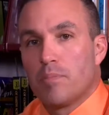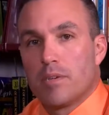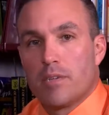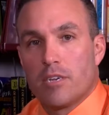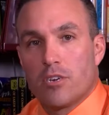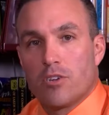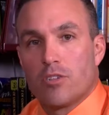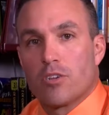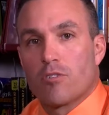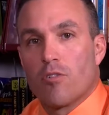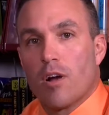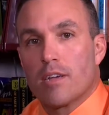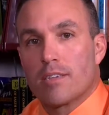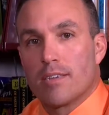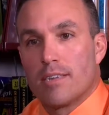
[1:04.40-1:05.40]
of positions
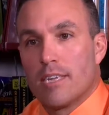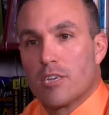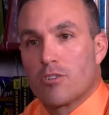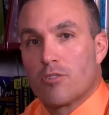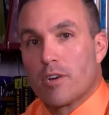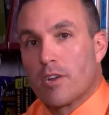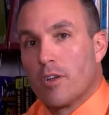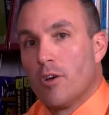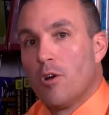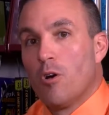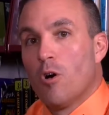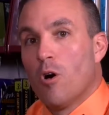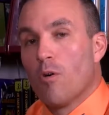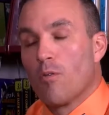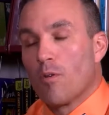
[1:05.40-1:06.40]
across the district
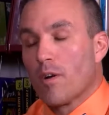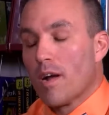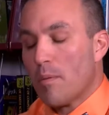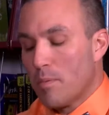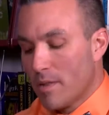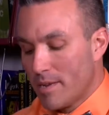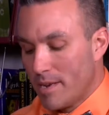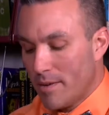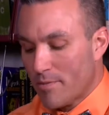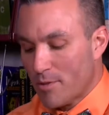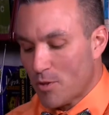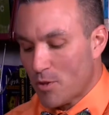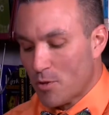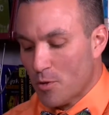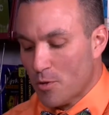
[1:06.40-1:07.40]
over a couple of
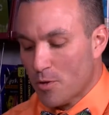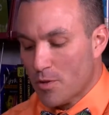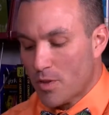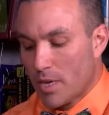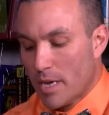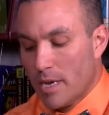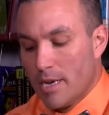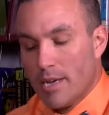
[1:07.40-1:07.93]
different schools.